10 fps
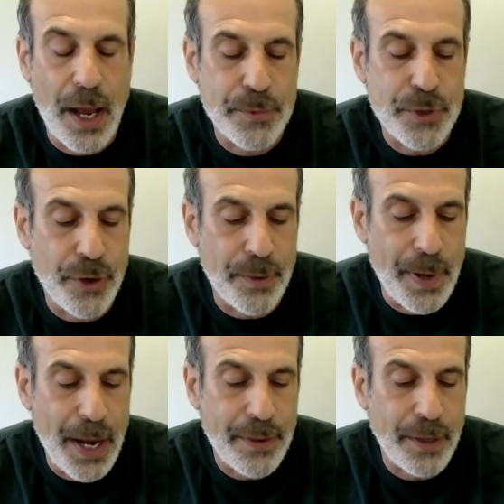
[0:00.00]
Student
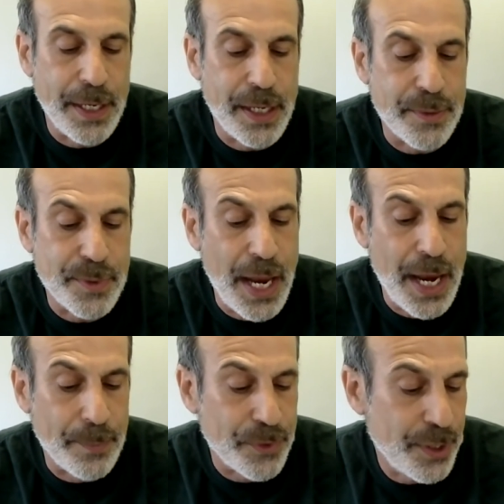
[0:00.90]
Math League
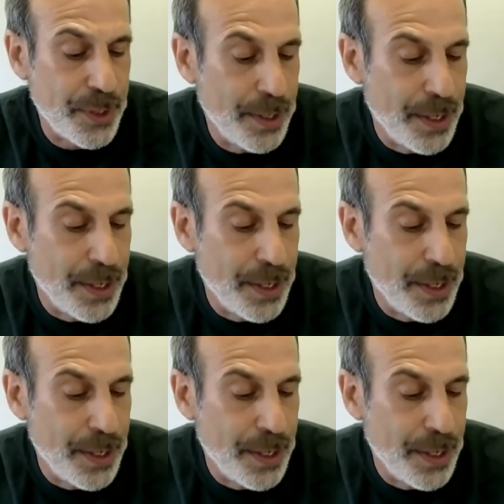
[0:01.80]
exams.